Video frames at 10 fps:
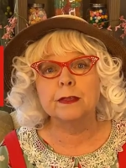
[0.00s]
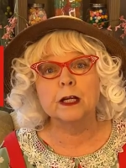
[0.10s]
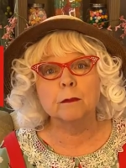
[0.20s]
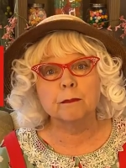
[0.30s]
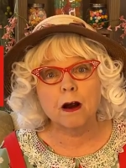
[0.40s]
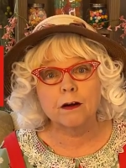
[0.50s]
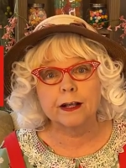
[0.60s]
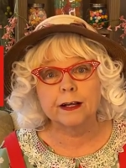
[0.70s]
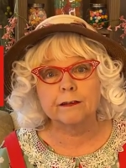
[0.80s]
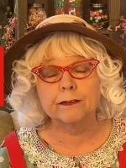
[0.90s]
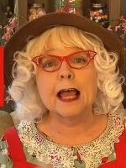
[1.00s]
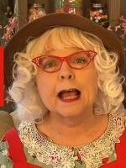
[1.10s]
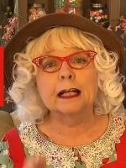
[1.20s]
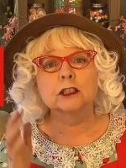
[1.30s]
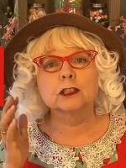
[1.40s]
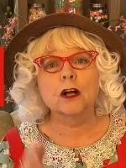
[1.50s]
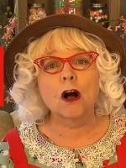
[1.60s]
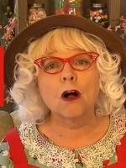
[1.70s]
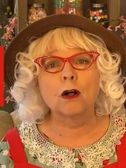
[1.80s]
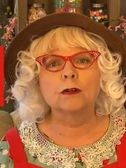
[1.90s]
they're part of. That's
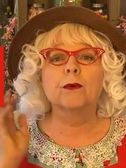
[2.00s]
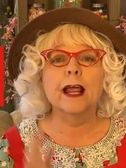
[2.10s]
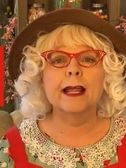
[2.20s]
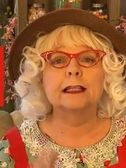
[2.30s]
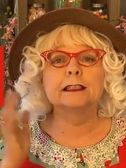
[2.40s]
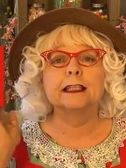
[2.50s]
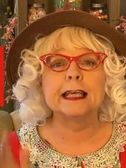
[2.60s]
called race.